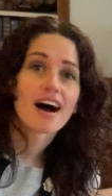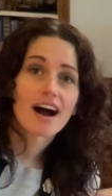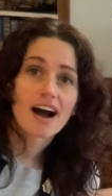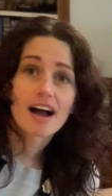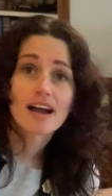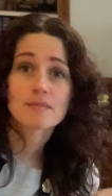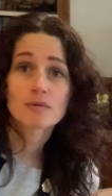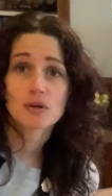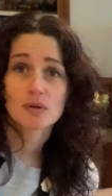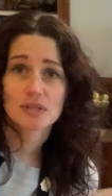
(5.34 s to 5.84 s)

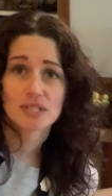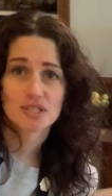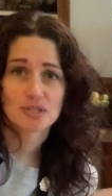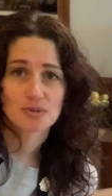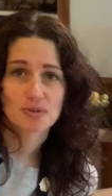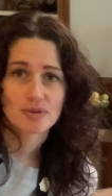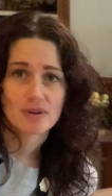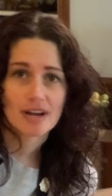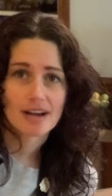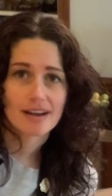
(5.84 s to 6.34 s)
I'm going to
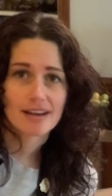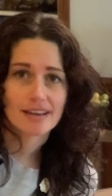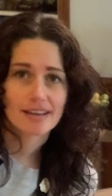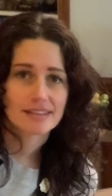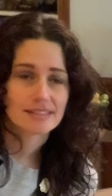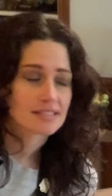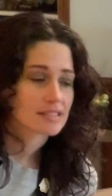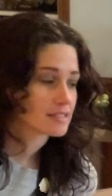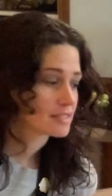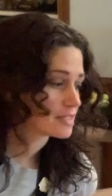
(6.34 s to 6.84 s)

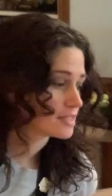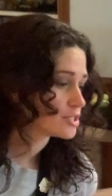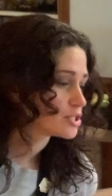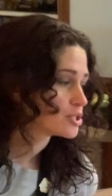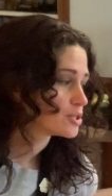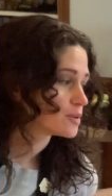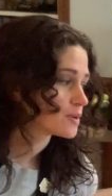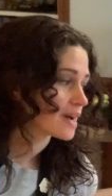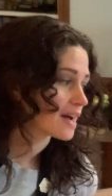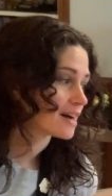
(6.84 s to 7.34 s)
try to teach
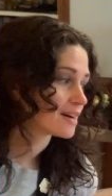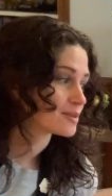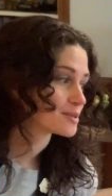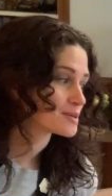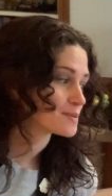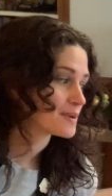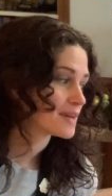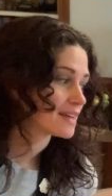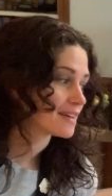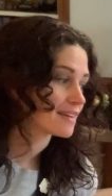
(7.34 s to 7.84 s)
you how
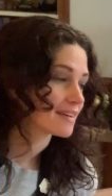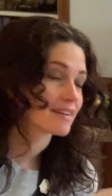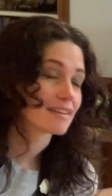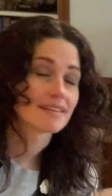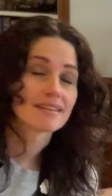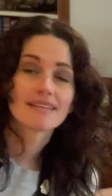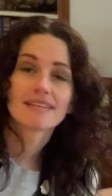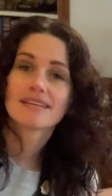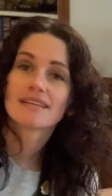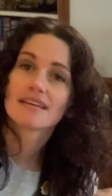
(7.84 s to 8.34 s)
to make
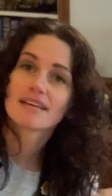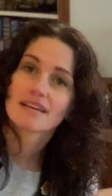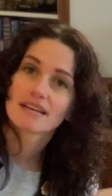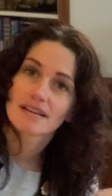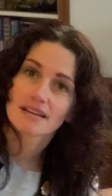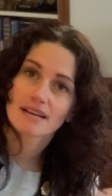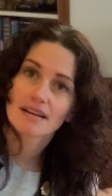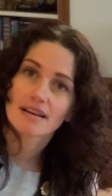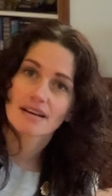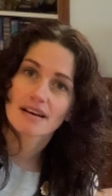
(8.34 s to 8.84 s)

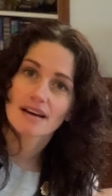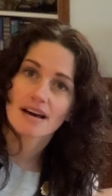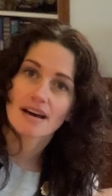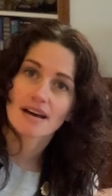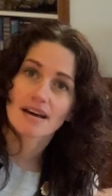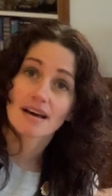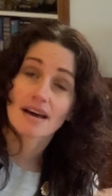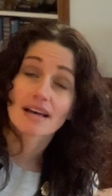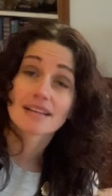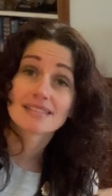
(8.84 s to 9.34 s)

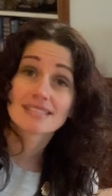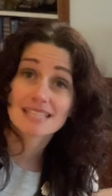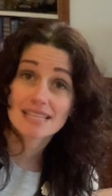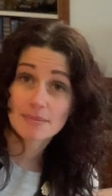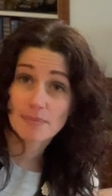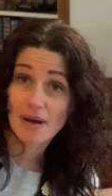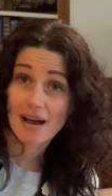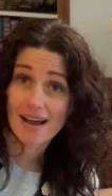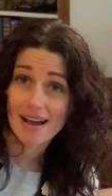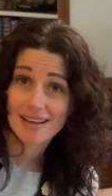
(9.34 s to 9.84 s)
a
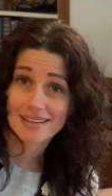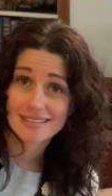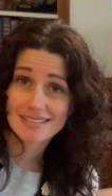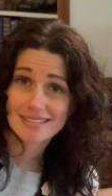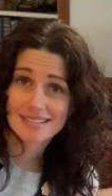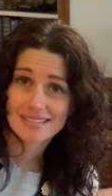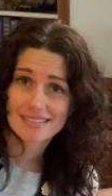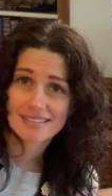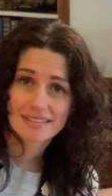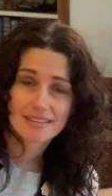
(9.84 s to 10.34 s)
teapot
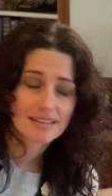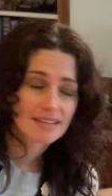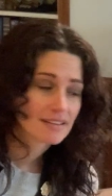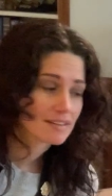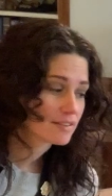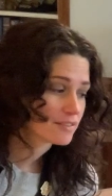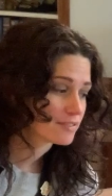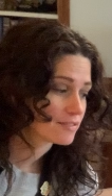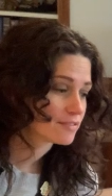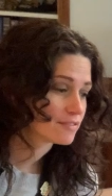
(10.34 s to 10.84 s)

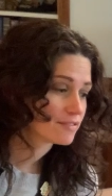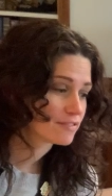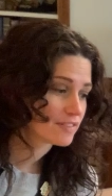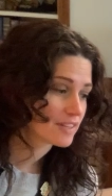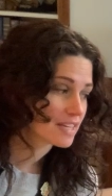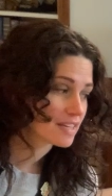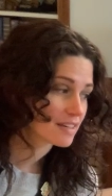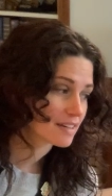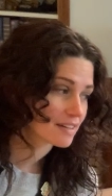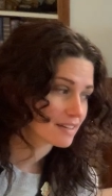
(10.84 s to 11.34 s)

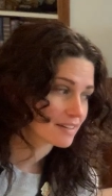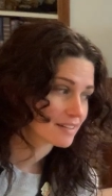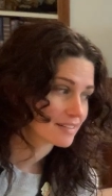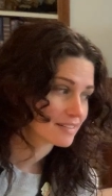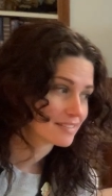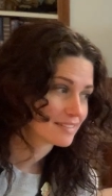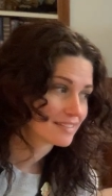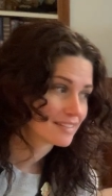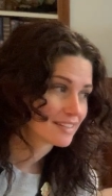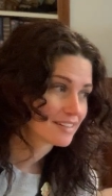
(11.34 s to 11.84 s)
via
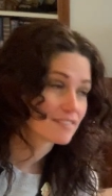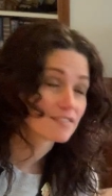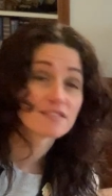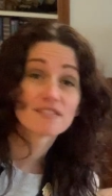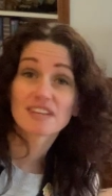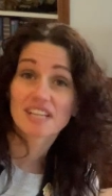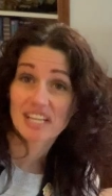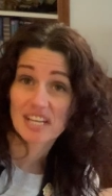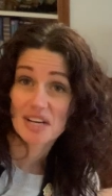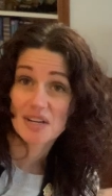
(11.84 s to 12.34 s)

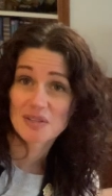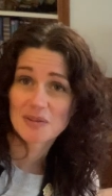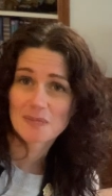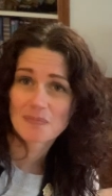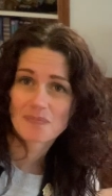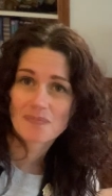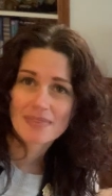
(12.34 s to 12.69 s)
video.